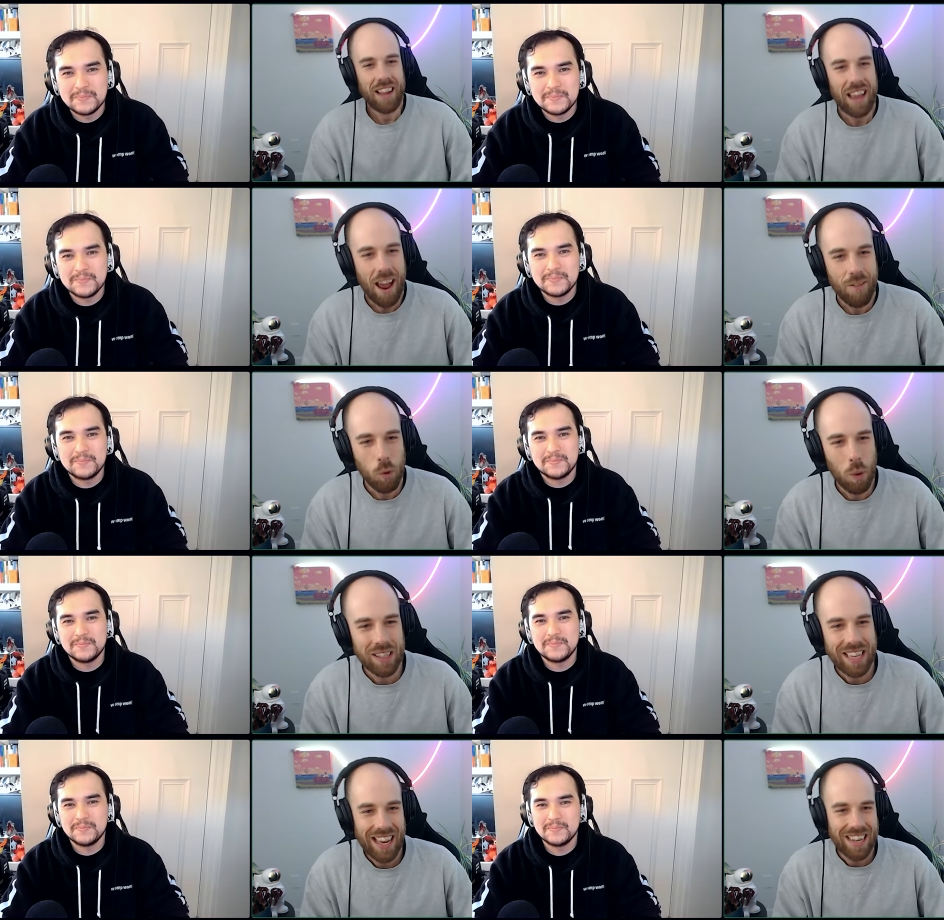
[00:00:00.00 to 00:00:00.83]
Speaker 1: everyone
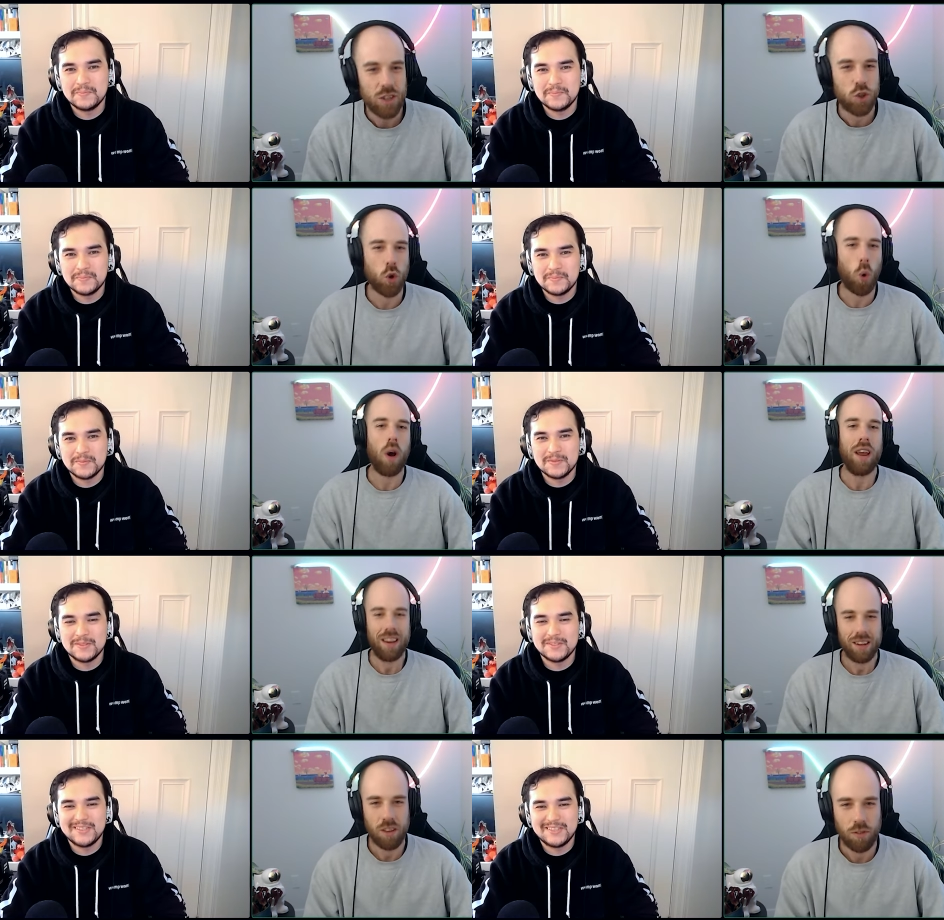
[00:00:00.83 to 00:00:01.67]
can enjoy
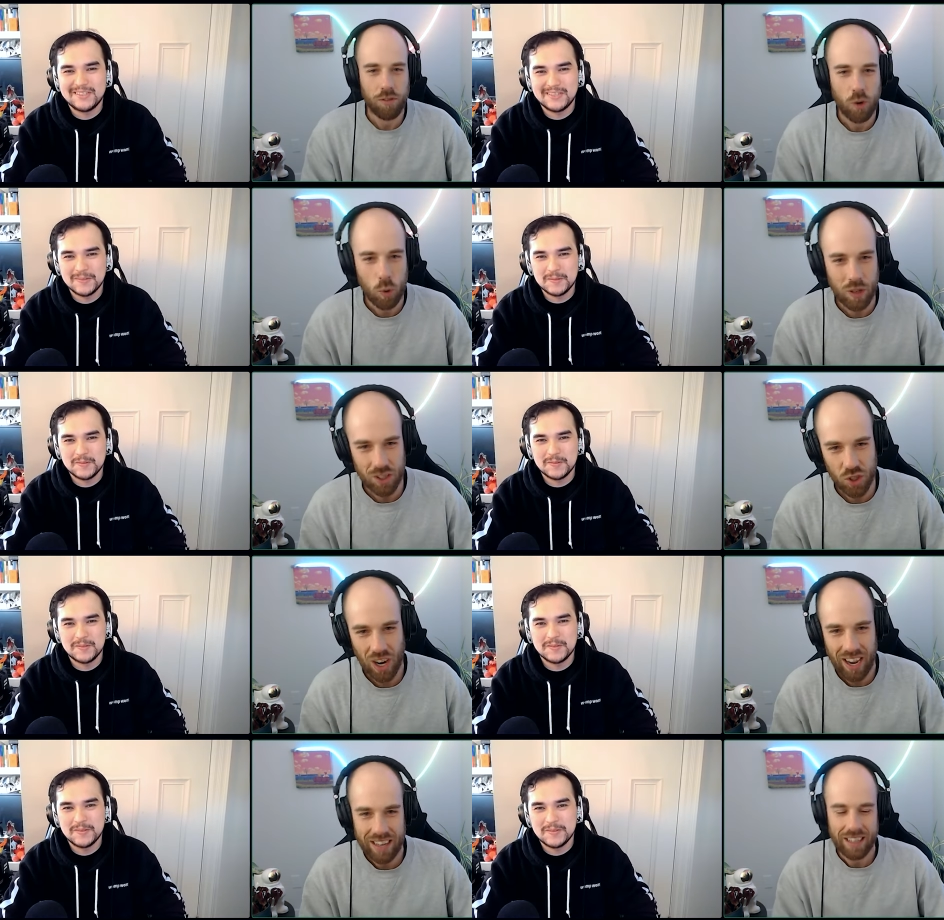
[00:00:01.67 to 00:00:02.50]
the food in
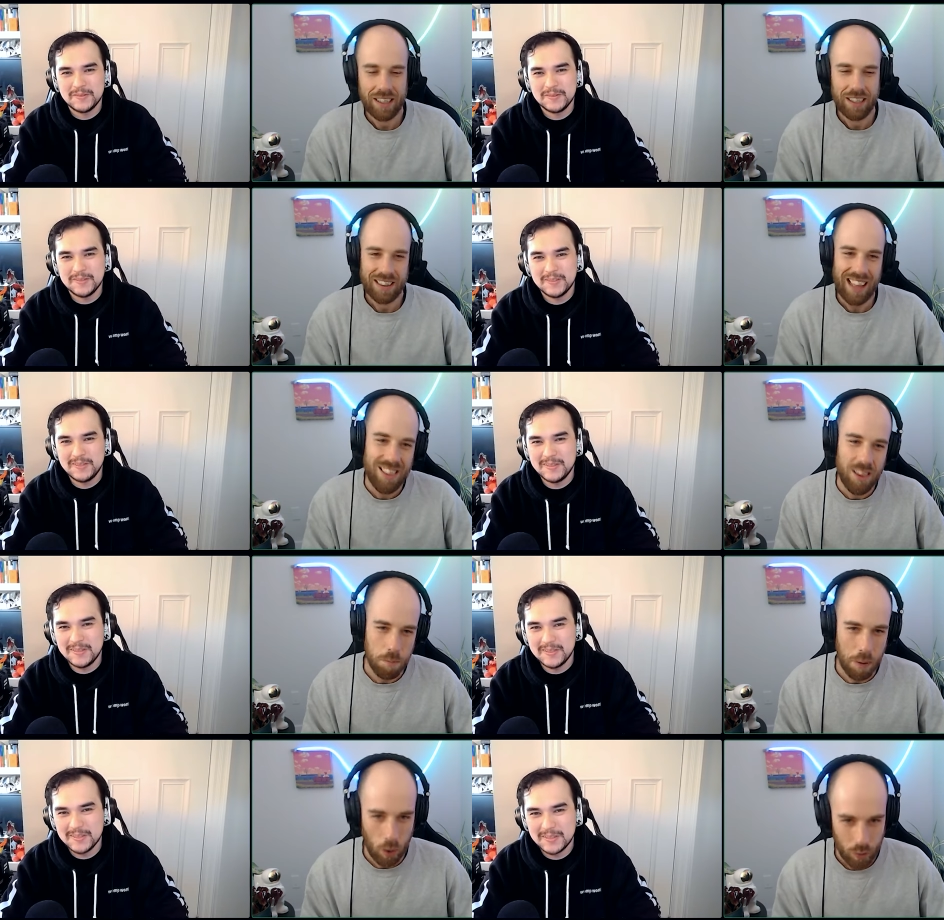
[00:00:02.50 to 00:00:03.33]
China. That's
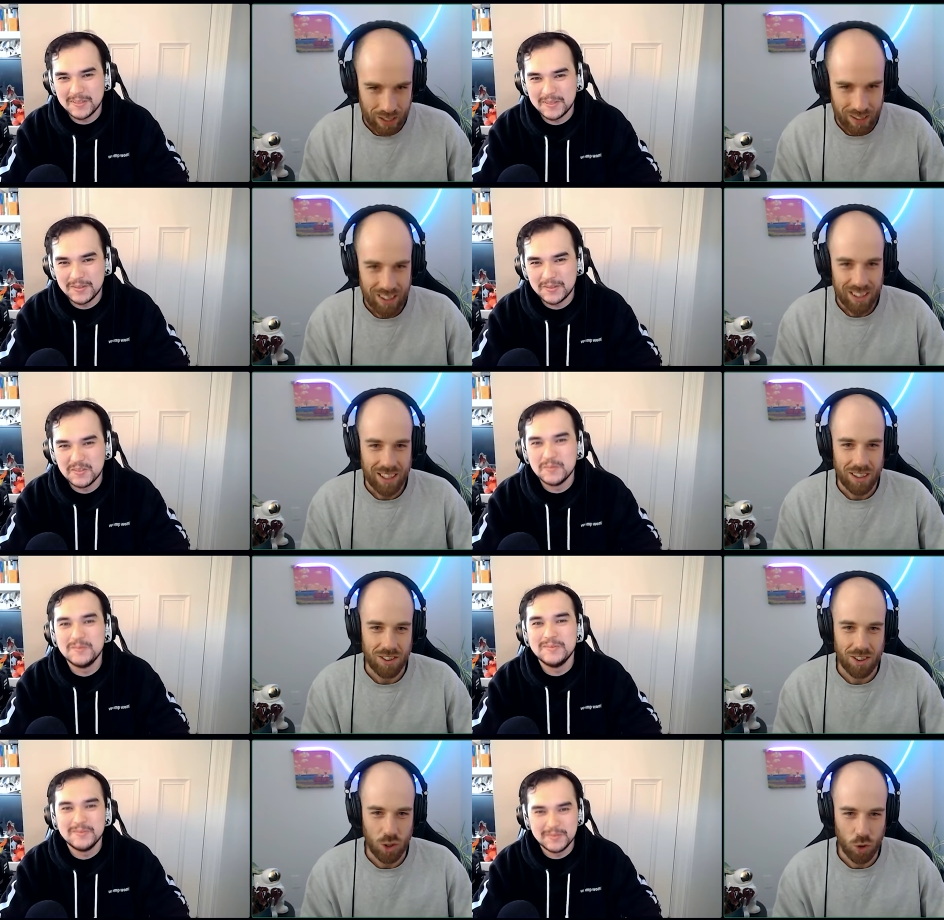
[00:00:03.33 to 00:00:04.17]
about it, because
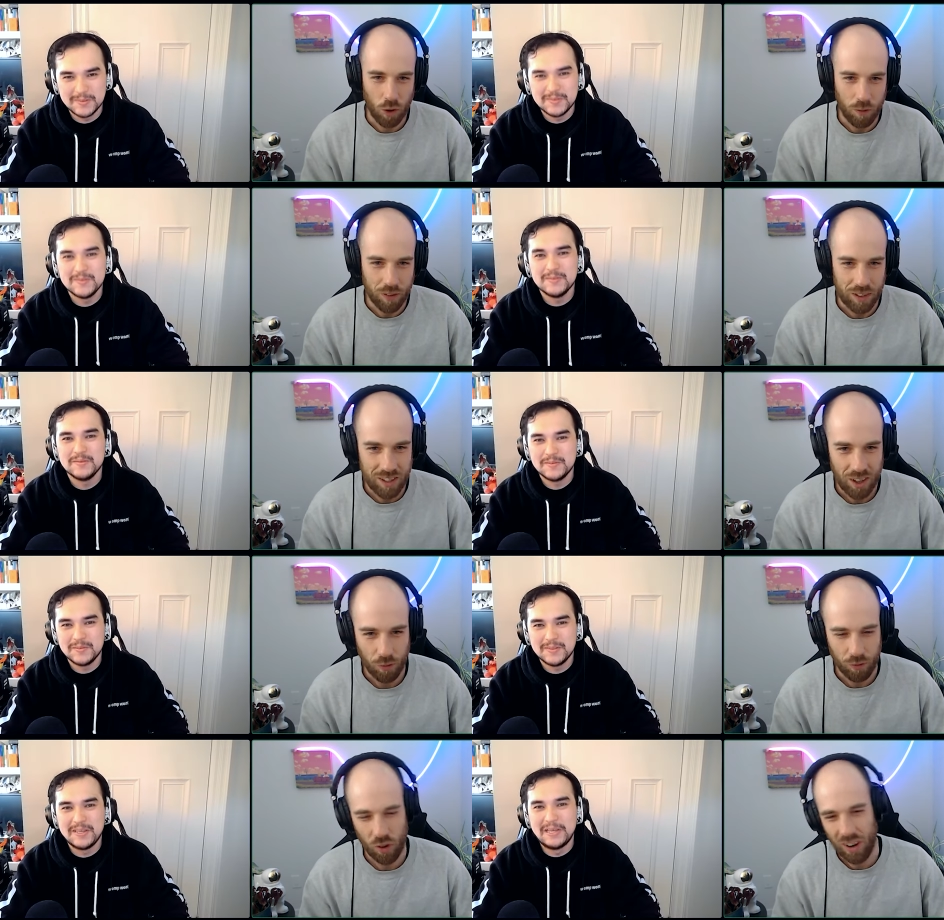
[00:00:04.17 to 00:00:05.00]
the trophy's here
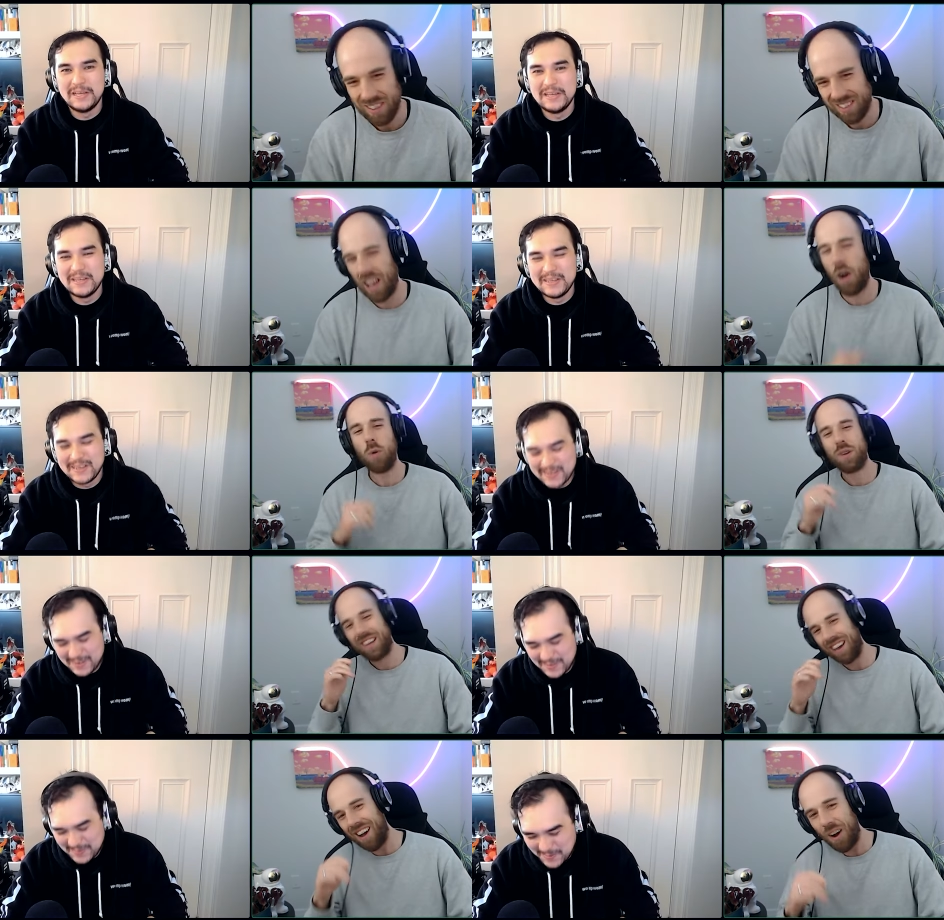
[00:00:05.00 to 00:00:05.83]
for us. Okay,
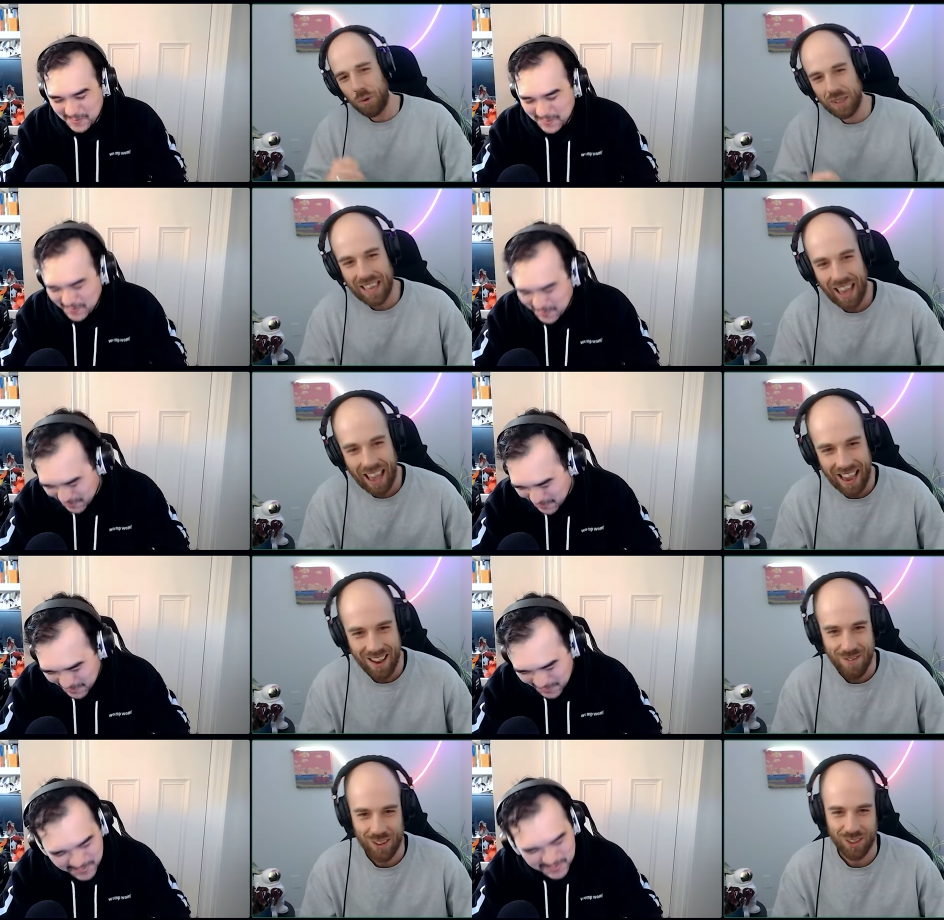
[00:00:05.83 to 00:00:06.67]
okay,
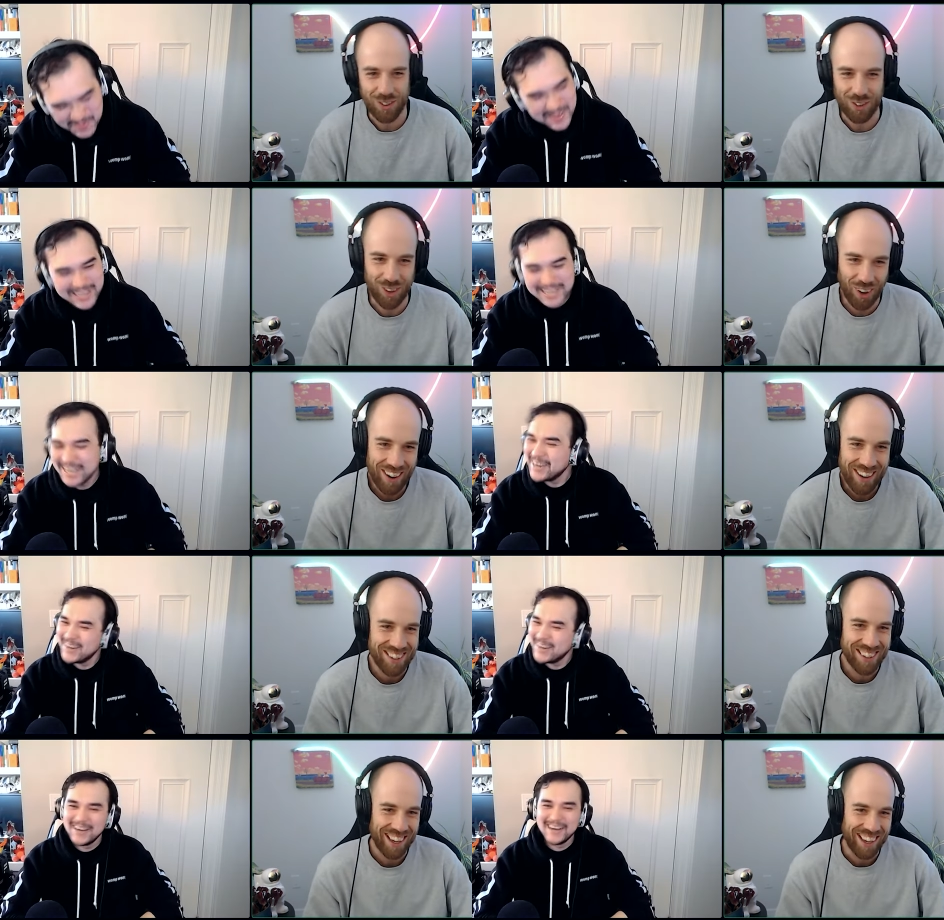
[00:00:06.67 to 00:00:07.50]
Mister three
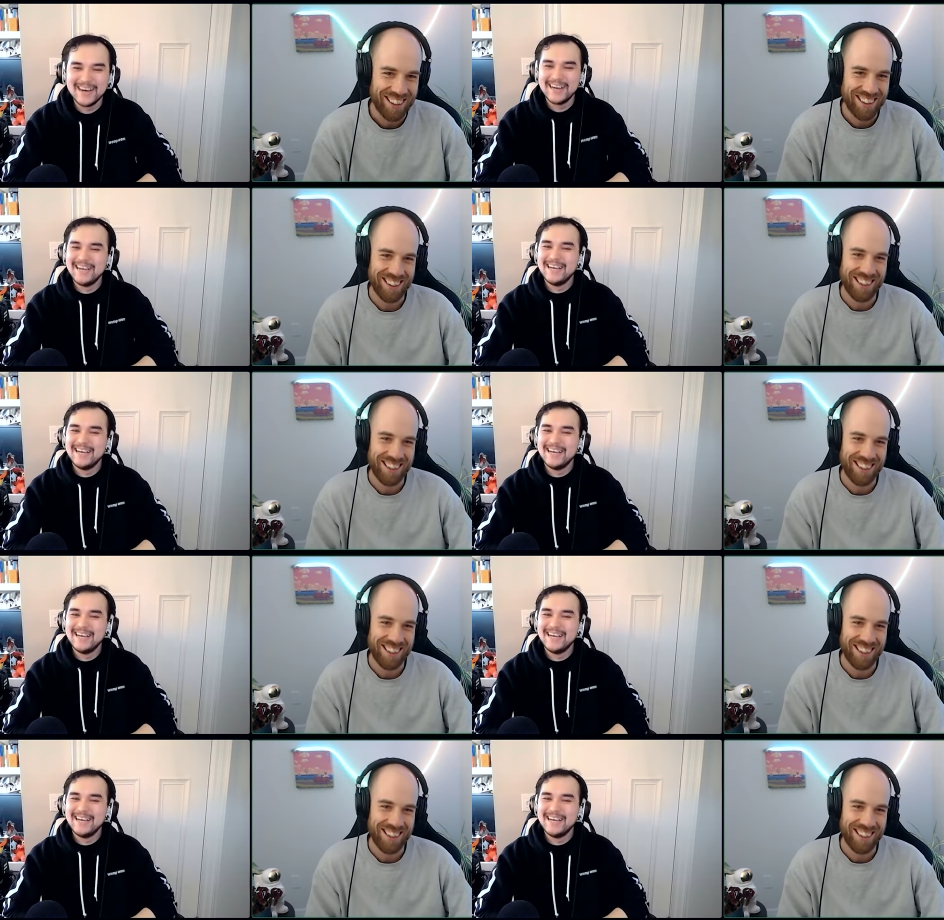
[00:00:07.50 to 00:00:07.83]
six